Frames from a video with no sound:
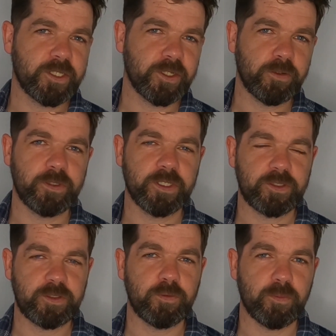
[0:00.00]
to notice
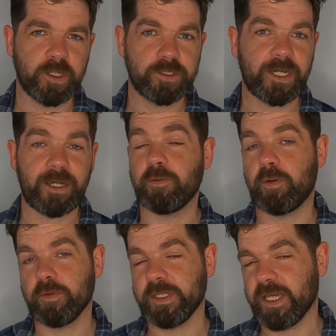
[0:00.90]
too much out
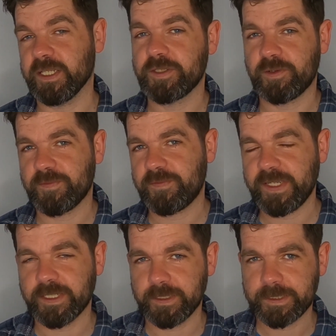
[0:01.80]
on the airsoft
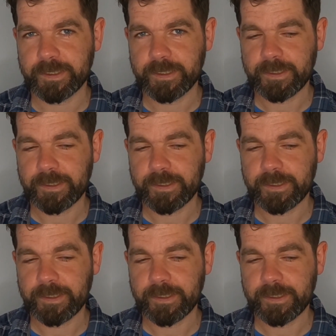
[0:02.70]
field.